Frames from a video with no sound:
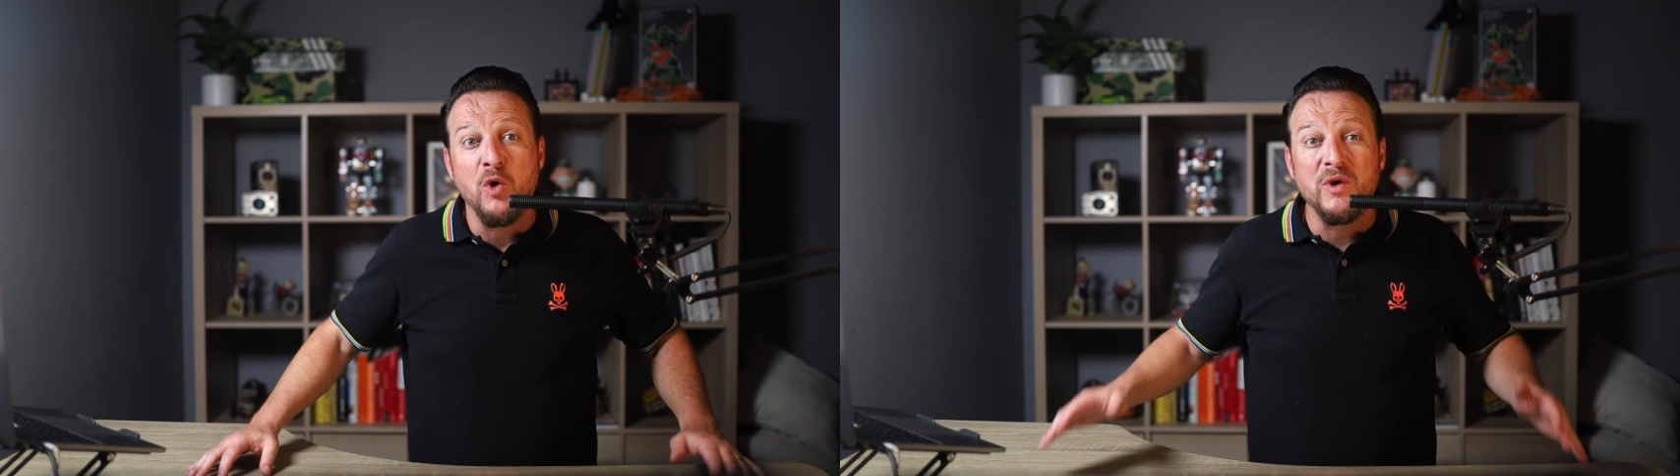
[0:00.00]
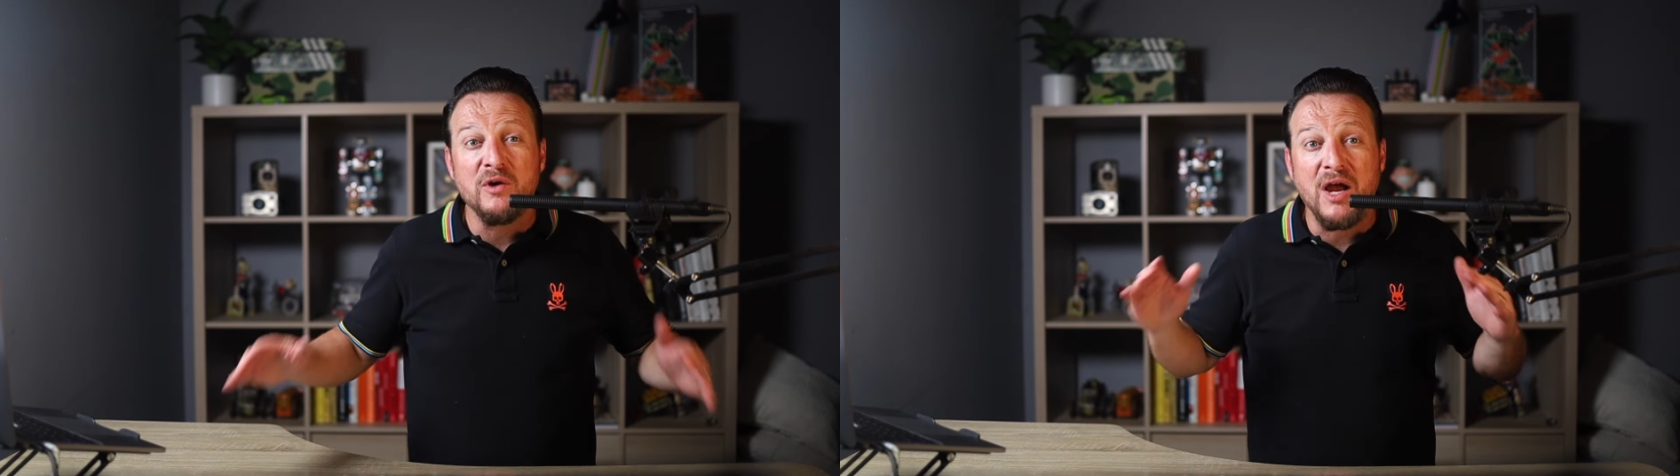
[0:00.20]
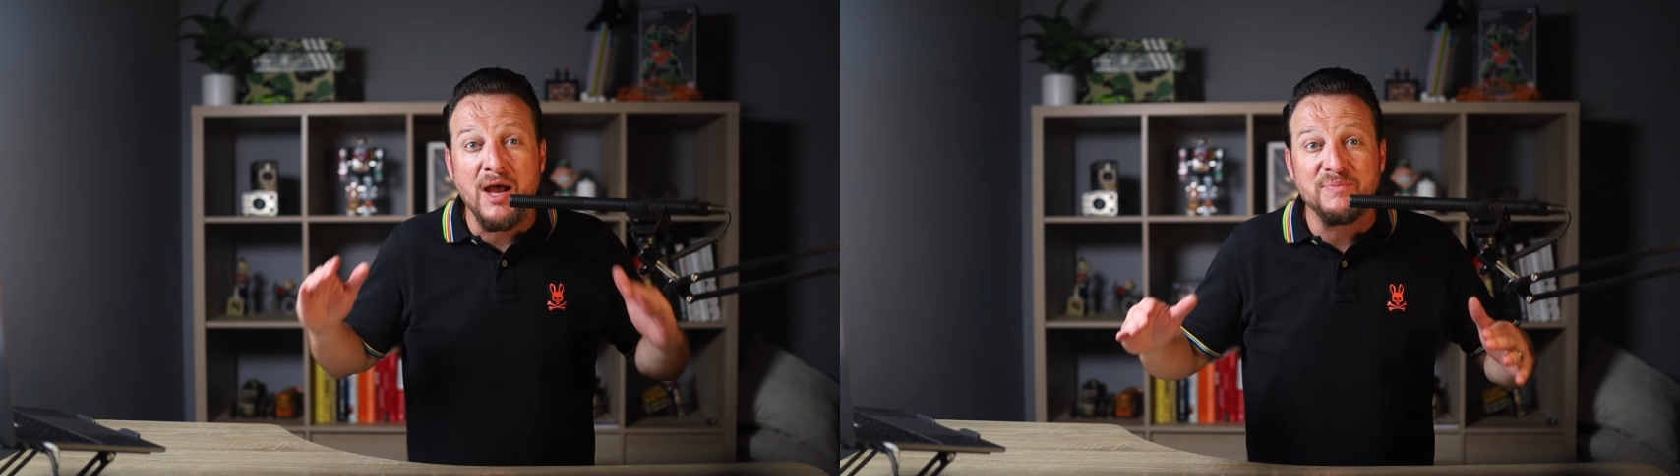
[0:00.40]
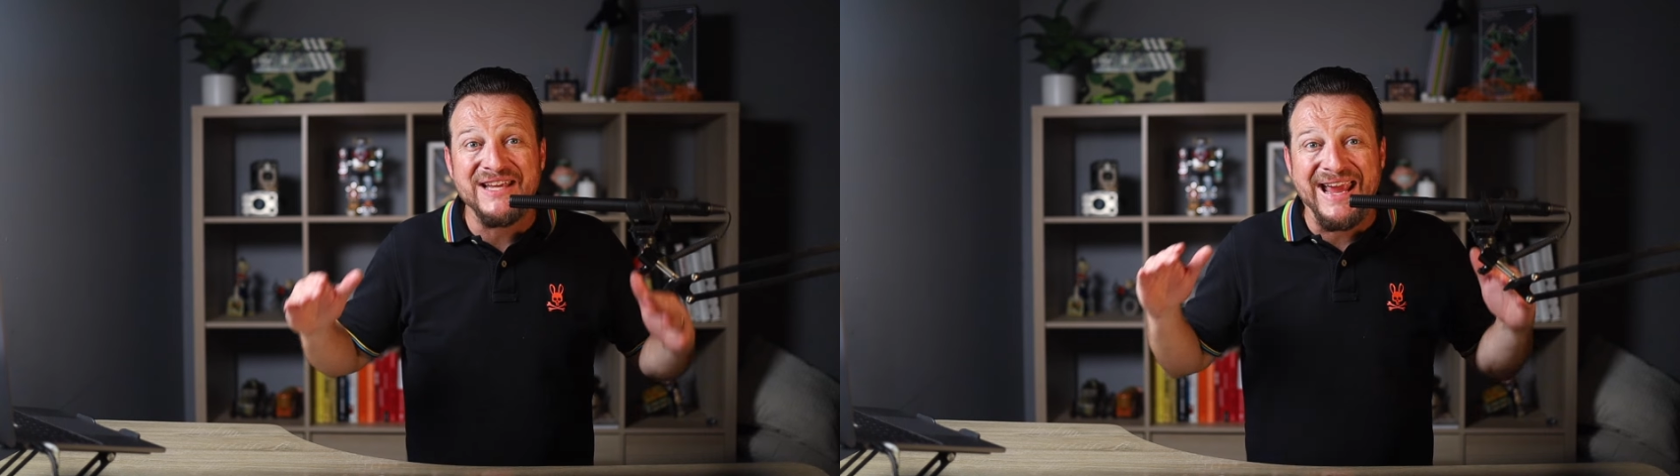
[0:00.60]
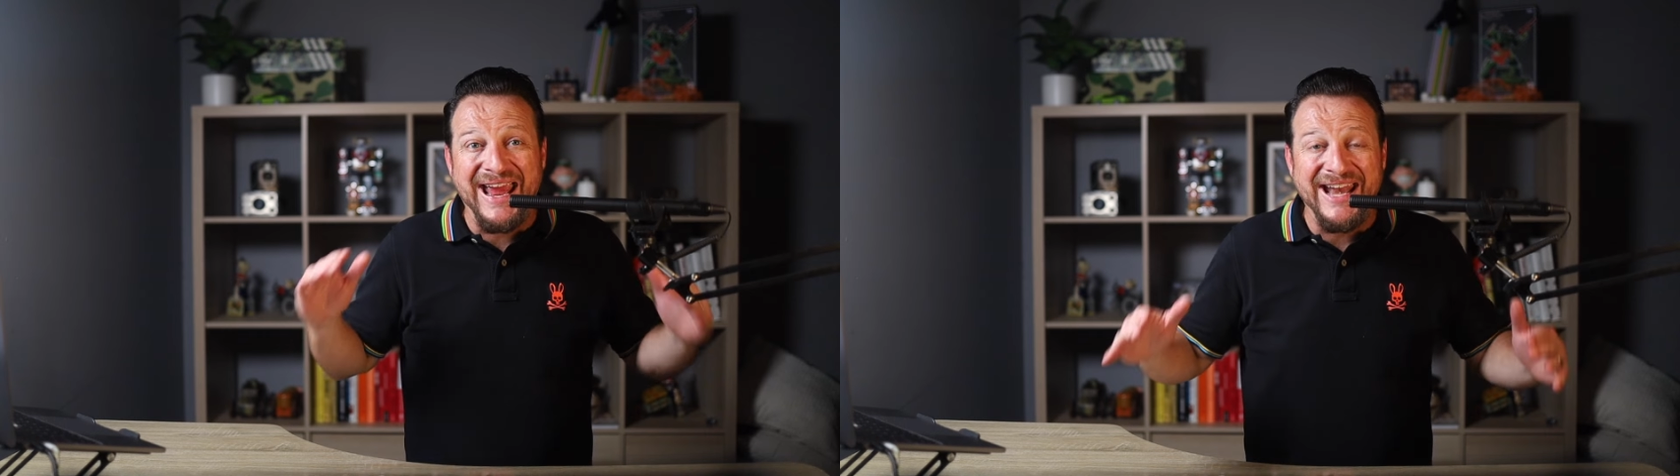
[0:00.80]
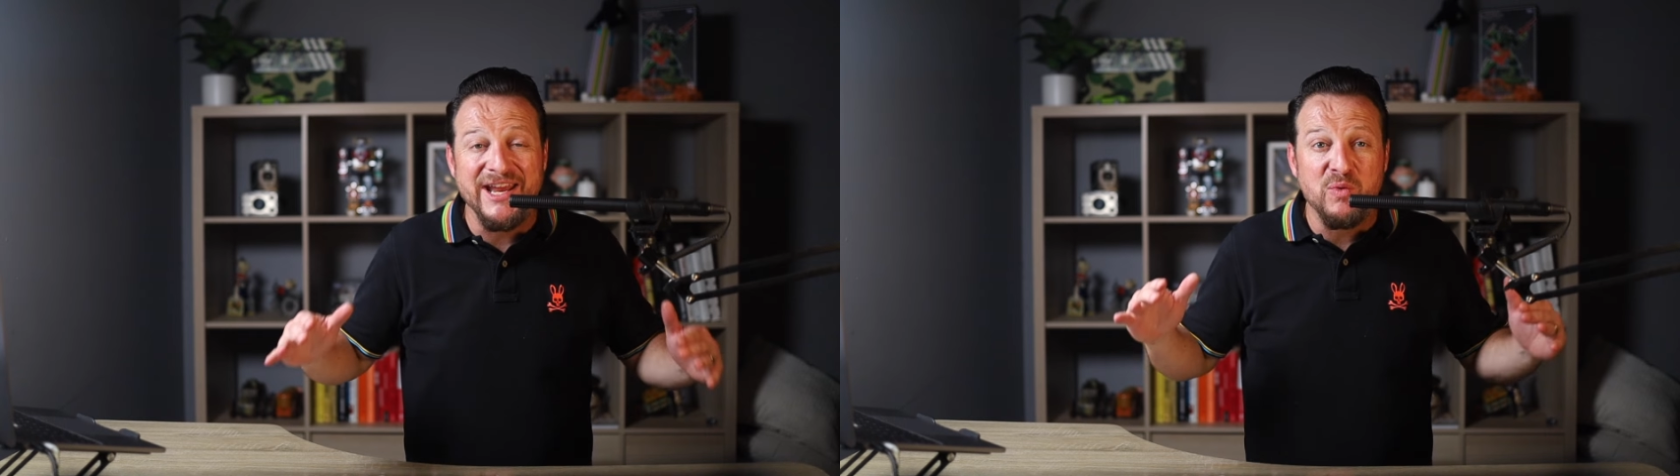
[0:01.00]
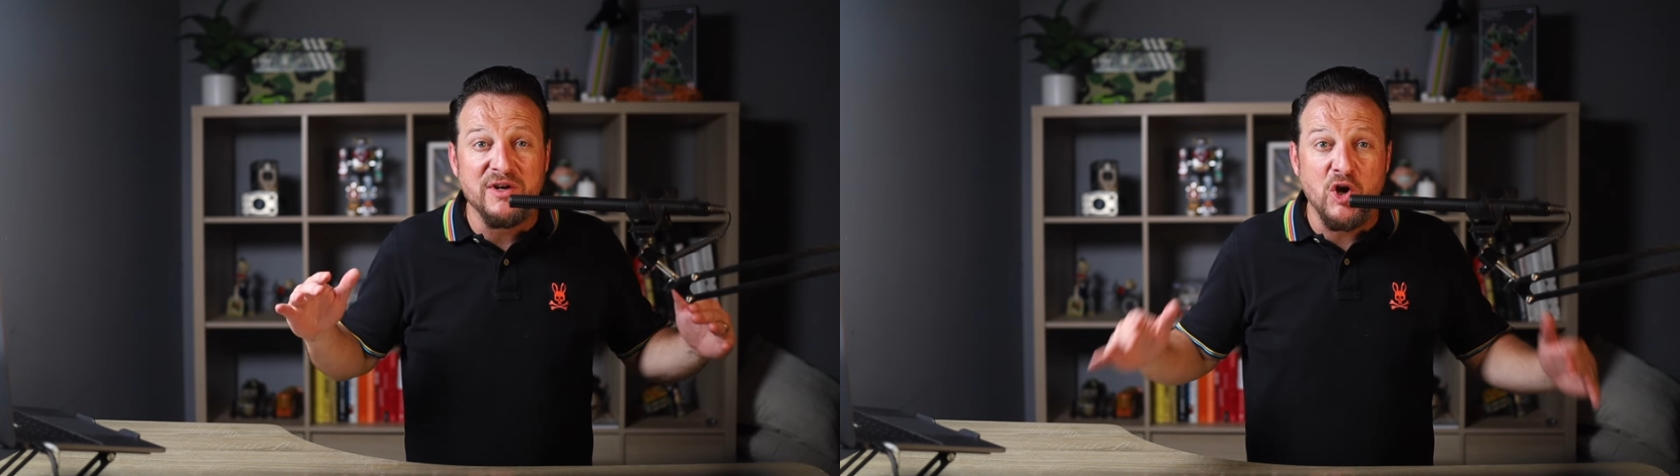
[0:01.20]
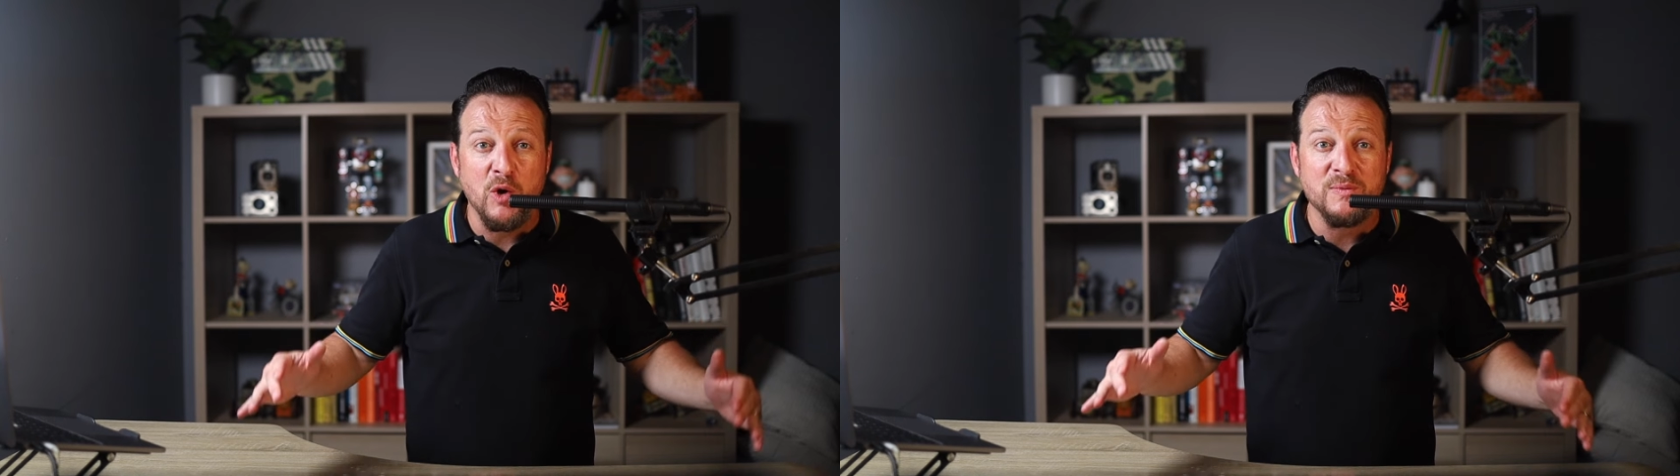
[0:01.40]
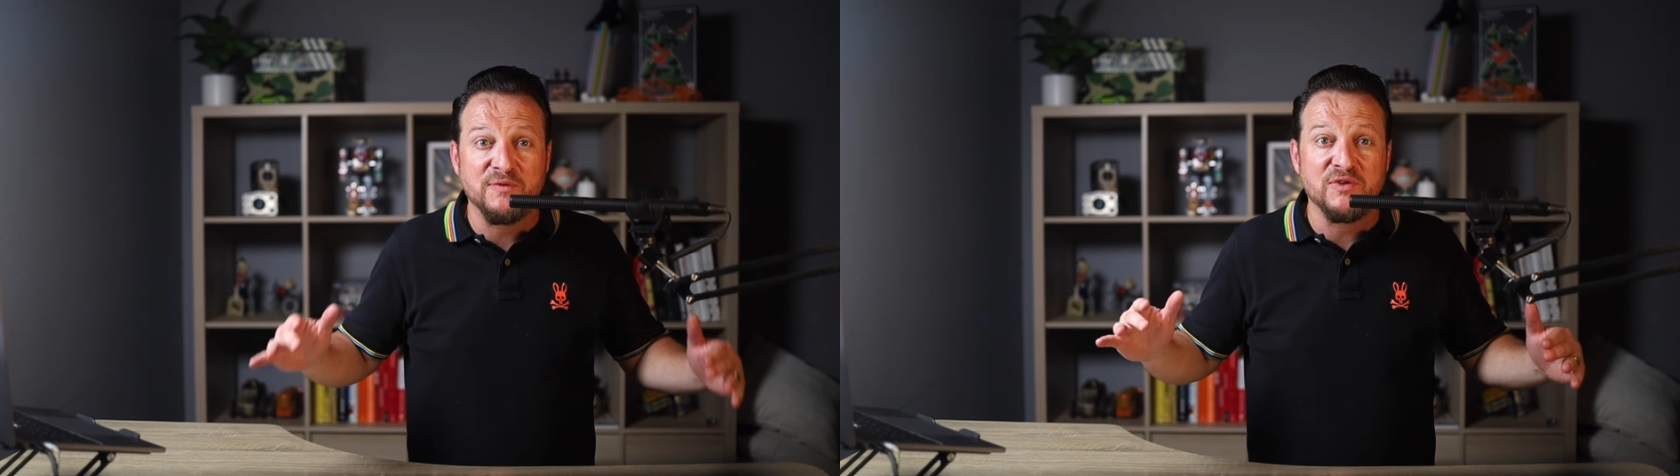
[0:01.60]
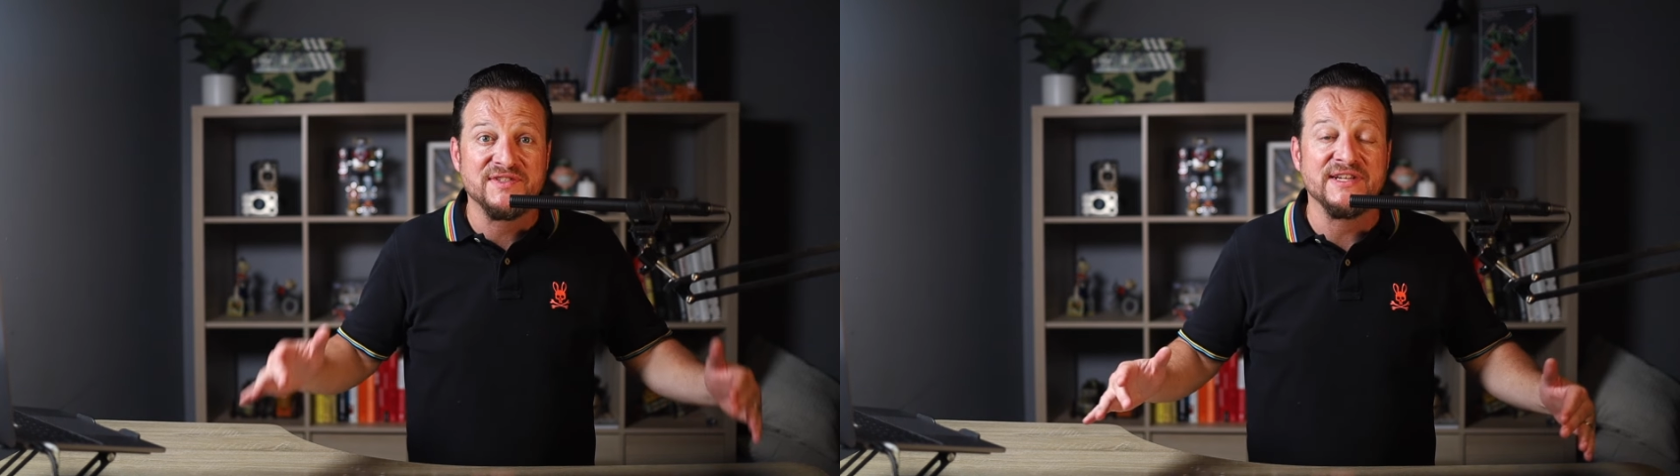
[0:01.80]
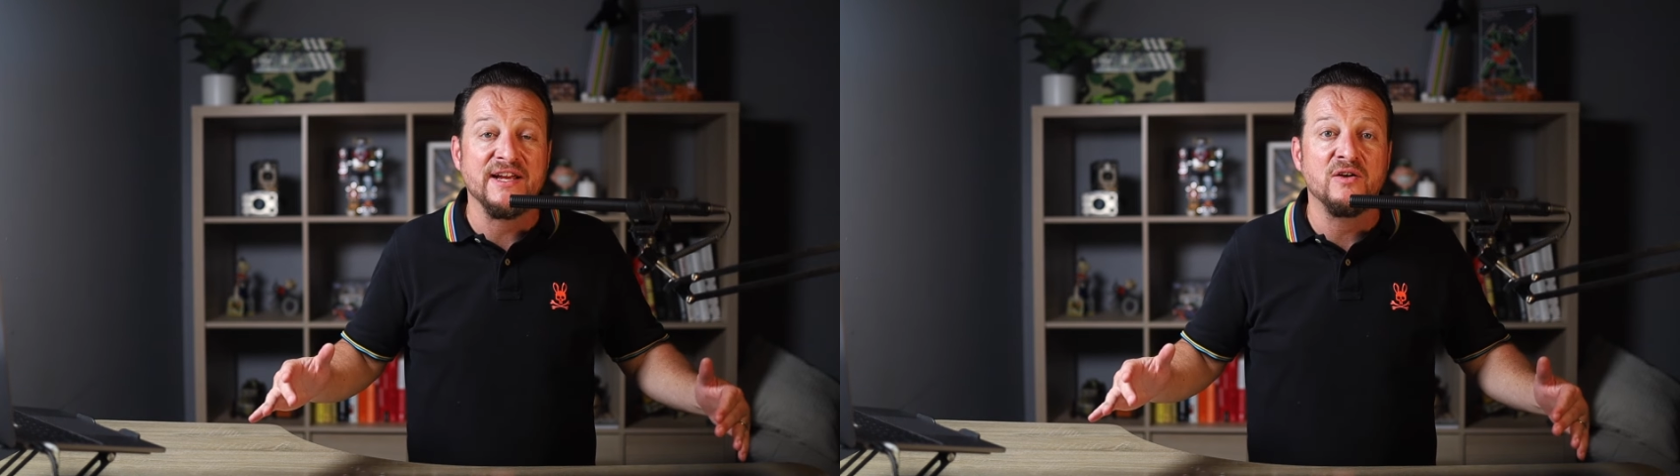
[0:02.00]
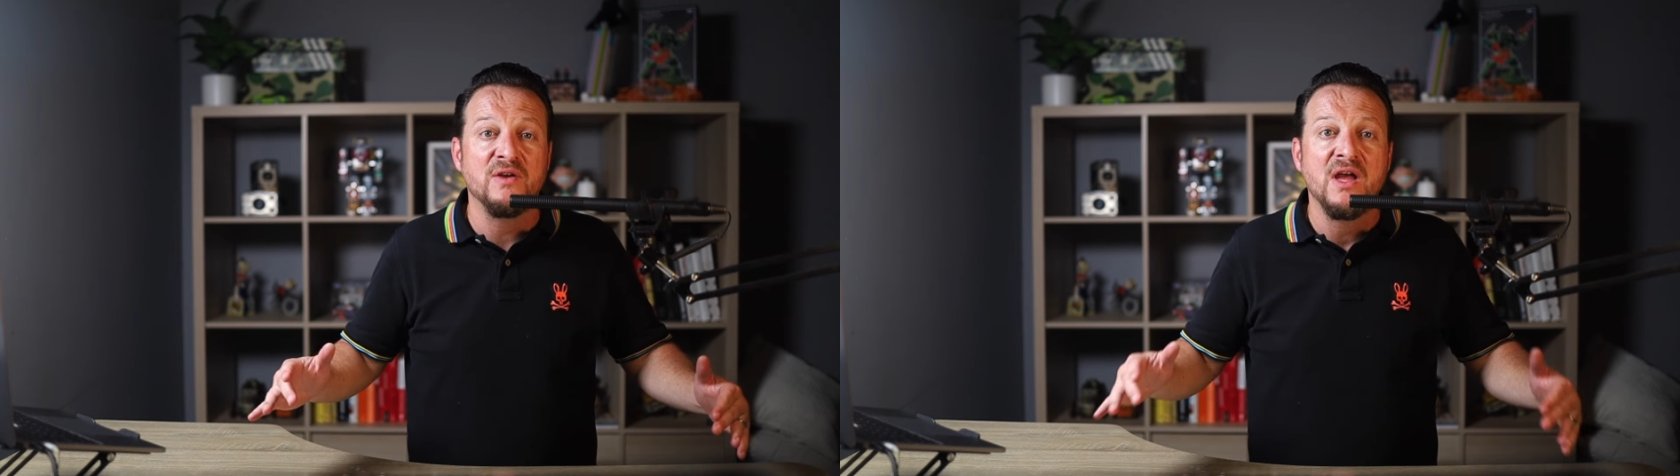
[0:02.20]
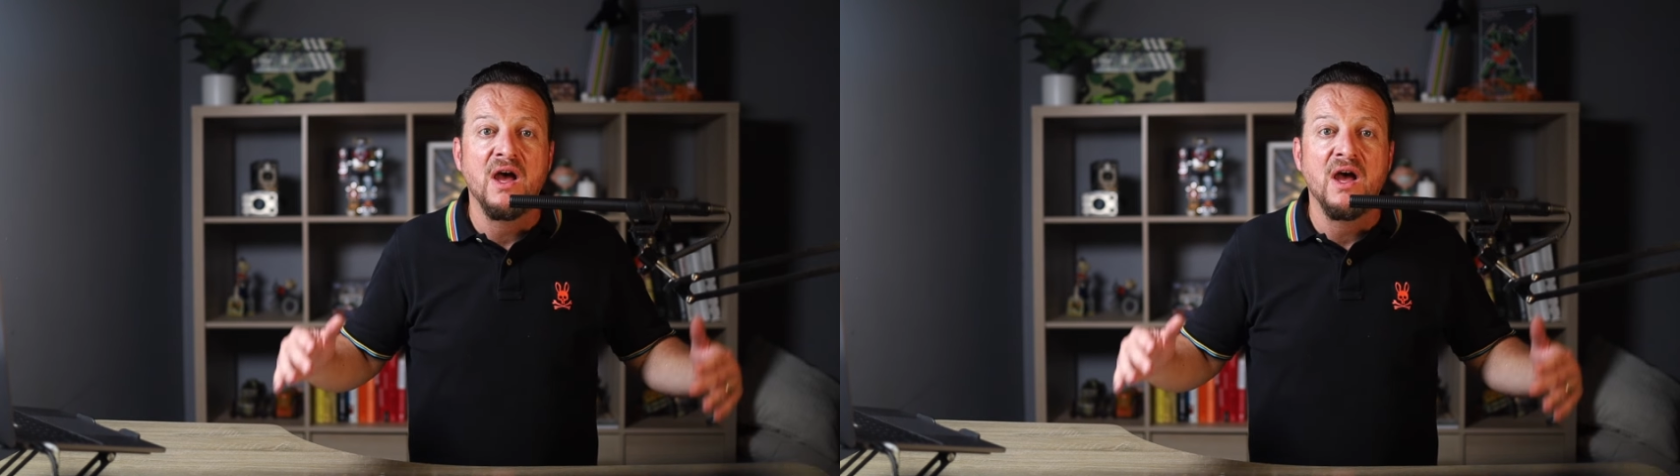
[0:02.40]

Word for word: We are up to eighty-one homes for sale,